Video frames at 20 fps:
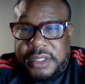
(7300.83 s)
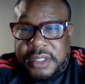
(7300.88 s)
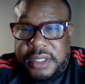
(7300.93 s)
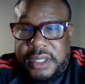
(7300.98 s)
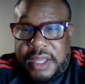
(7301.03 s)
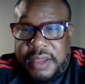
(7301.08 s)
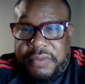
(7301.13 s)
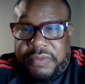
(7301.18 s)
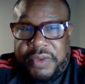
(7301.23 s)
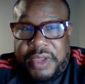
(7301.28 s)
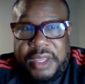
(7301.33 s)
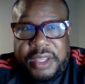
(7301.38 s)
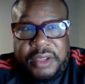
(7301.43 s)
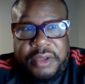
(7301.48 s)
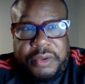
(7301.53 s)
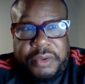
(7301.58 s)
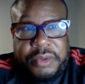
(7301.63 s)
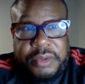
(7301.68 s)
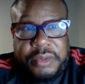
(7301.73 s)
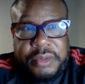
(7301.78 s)

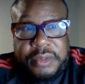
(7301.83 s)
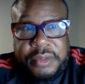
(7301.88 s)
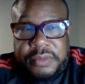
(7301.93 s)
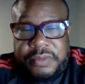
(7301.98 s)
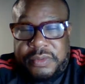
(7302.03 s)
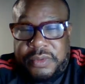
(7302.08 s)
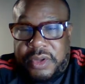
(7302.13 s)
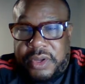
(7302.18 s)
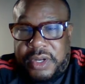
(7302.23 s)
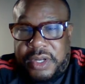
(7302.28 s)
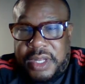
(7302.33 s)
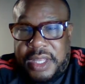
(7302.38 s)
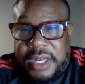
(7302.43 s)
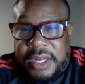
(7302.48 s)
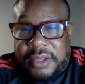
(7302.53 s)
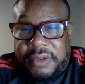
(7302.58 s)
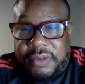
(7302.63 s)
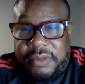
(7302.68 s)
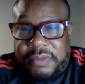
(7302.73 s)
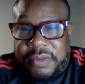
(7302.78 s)
FAU, Florida
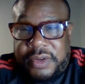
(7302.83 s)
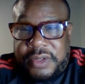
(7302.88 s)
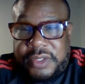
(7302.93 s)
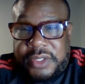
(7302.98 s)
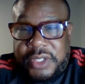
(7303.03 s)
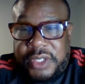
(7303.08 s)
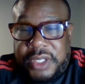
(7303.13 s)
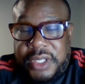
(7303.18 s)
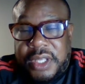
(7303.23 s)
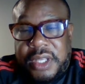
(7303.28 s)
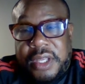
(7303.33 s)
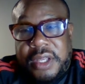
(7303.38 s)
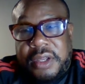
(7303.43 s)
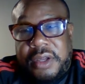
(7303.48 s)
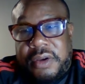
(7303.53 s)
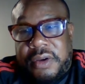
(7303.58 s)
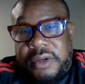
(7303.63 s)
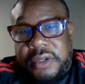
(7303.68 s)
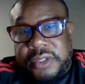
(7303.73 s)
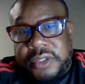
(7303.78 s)
Atlantic University.
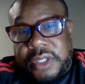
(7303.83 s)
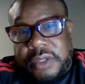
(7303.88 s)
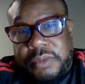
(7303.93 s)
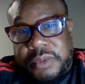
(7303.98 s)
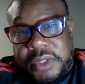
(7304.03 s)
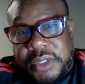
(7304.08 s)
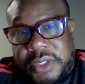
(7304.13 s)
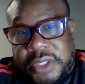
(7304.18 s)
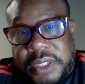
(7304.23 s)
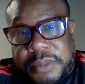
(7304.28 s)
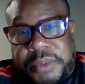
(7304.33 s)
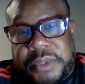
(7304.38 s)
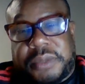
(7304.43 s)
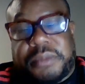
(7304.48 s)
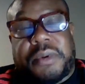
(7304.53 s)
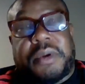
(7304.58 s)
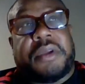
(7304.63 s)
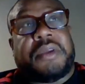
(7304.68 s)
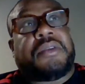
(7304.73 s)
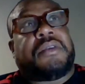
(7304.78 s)
Also, I went to
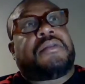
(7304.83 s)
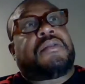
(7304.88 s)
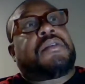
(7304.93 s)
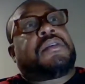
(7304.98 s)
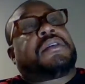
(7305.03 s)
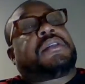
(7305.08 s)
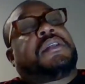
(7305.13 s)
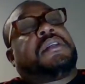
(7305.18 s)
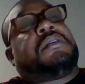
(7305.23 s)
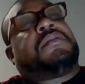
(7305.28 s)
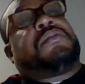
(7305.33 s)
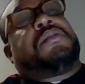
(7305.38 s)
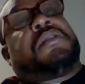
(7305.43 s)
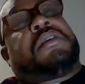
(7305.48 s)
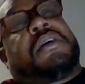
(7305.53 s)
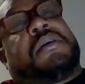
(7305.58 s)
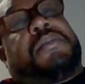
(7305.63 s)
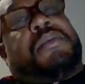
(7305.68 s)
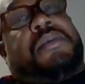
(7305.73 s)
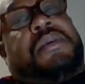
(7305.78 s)
Shippensburg University for a
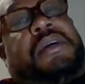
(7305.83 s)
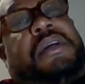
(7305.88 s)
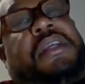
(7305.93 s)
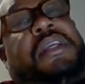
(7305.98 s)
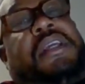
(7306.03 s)
couple of good